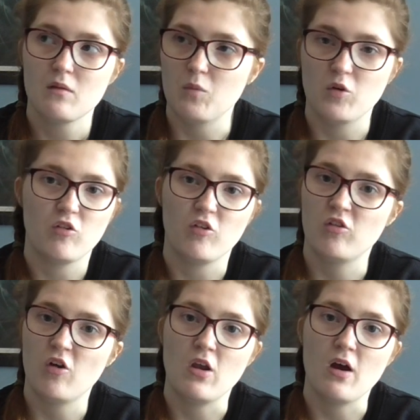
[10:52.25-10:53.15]
which is
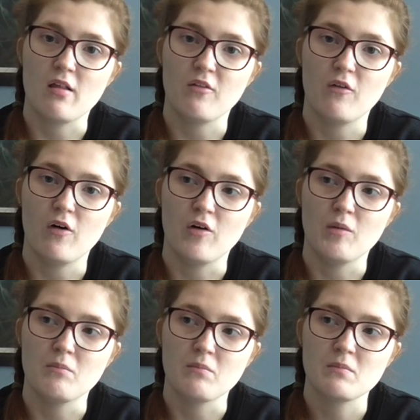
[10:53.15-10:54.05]
just so nice
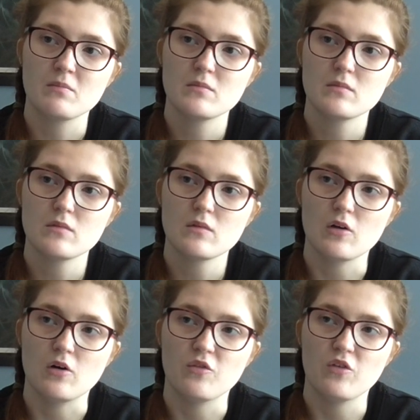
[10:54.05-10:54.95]
um,
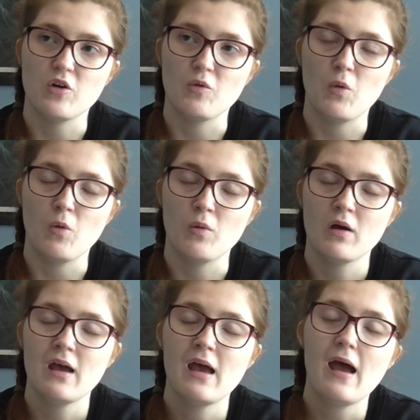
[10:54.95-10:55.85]
of you all
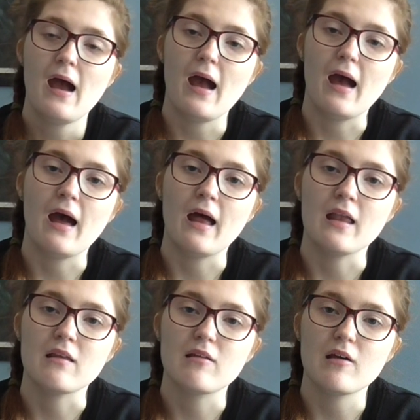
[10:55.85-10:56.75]

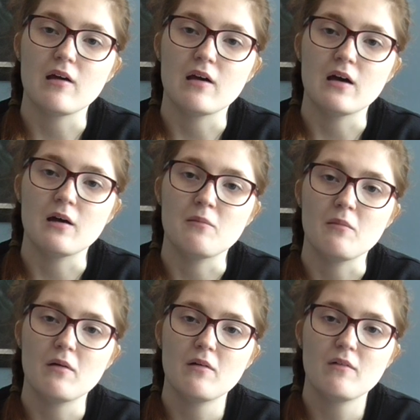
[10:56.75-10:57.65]
and
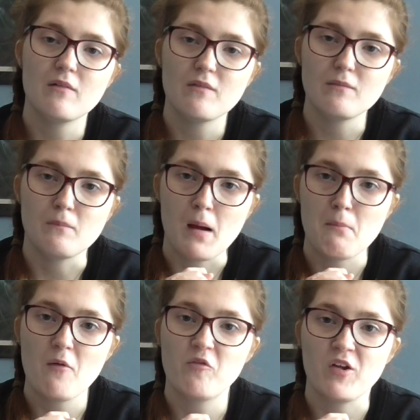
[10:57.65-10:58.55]
um, my
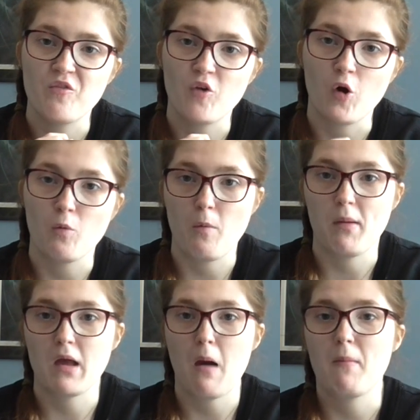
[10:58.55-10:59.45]
monthly vlog will
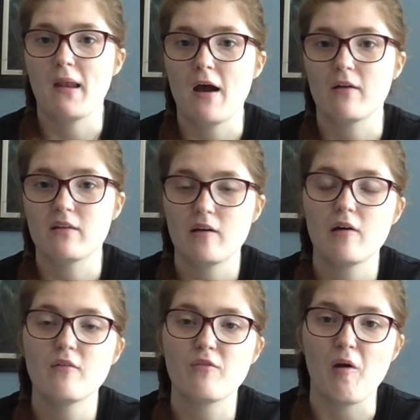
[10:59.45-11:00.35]
be coming out
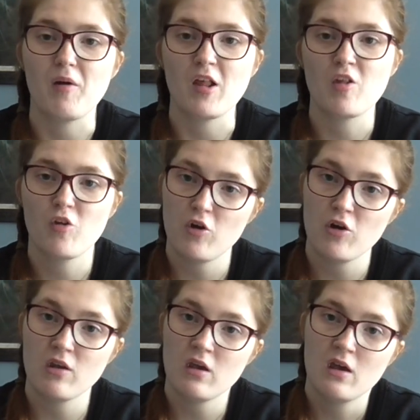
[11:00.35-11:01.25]
very
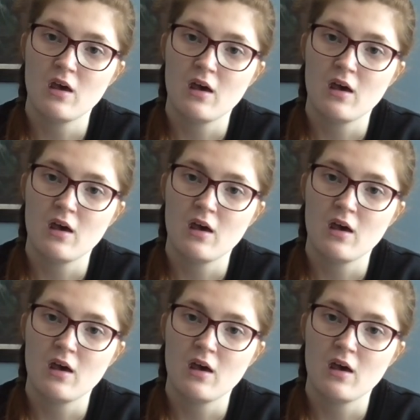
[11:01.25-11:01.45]
soon